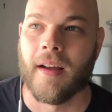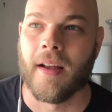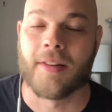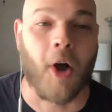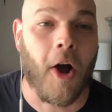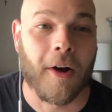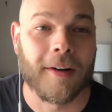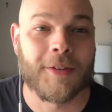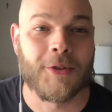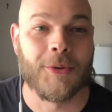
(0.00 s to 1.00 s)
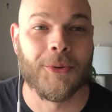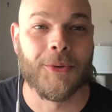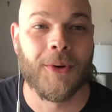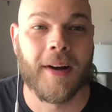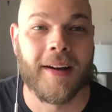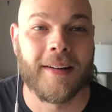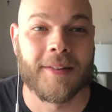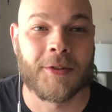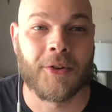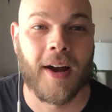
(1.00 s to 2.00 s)
It's hard to
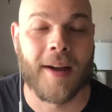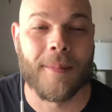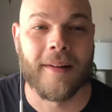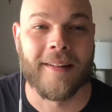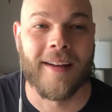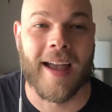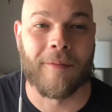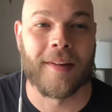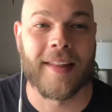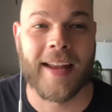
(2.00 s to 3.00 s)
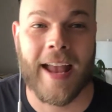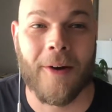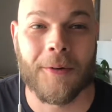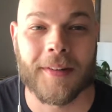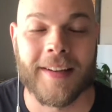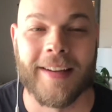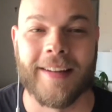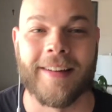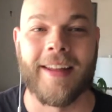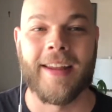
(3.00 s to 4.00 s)
describe everything out
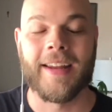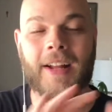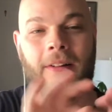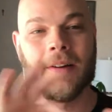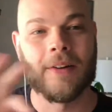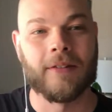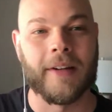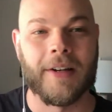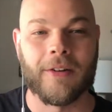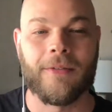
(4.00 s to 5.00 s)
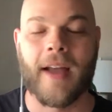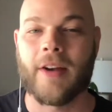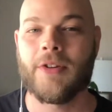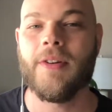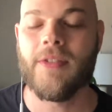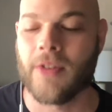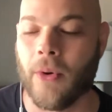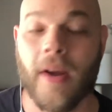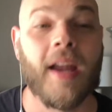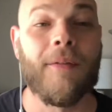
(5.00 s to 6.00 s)
in a clear, linear fashion. So
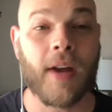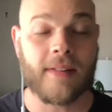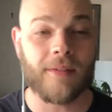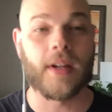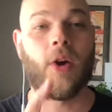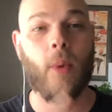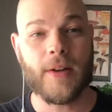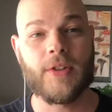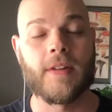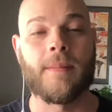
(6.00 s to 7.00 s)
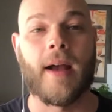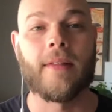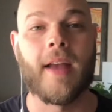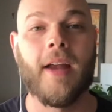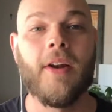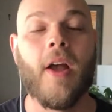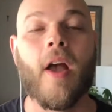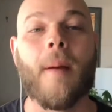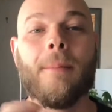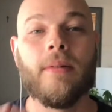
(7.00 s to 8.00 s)
if you guys have any questions about that,
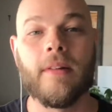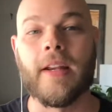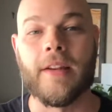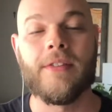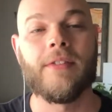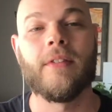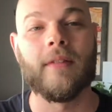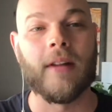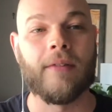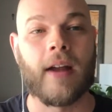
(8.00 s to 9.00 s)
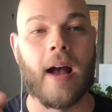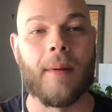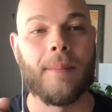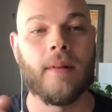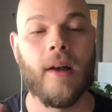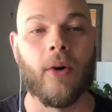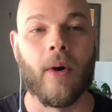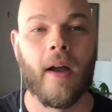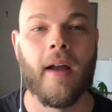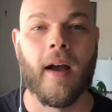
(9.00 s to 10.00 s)
please leave a comment below.
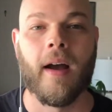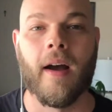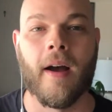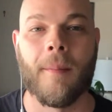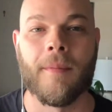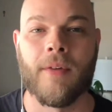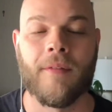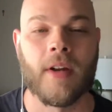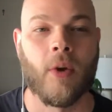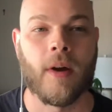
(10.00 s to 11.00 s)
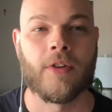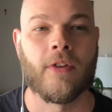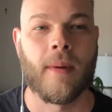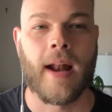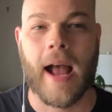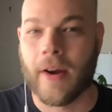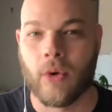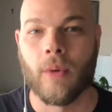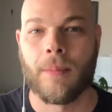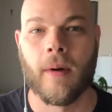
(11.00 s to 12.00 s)
If you have any questions about how
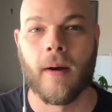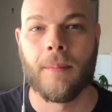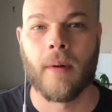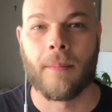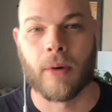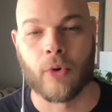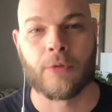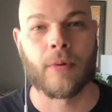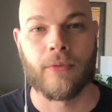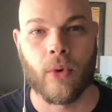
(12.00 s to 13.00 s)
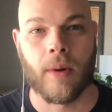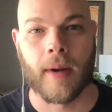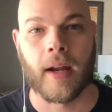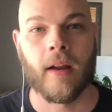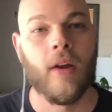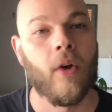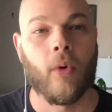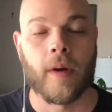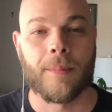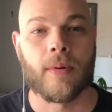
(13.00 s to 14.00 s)
you approach performing
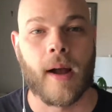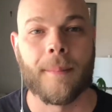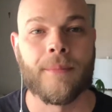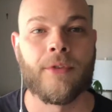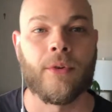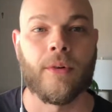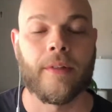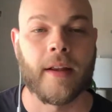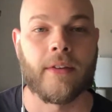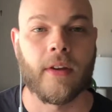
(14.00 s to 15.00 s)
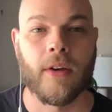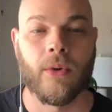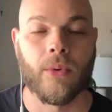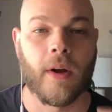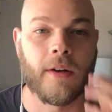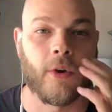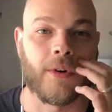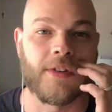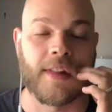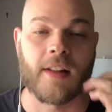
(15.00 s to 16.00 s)
or any problems or things that you
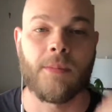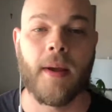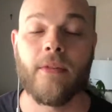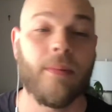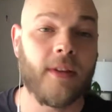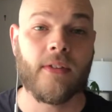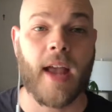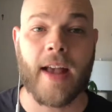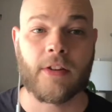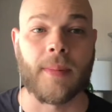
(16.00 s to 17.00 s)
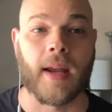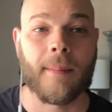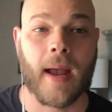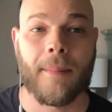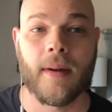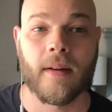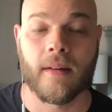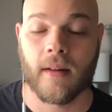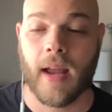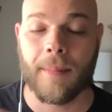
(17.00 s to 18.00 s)
notice in that space, please ask me. I'm happy
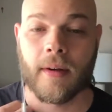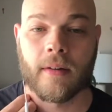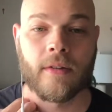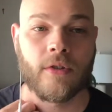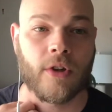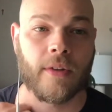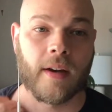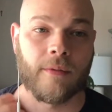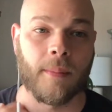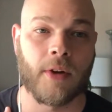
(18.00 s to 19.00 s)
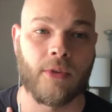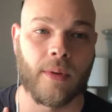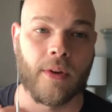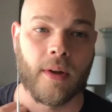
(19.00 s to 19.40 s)
to share that information with you.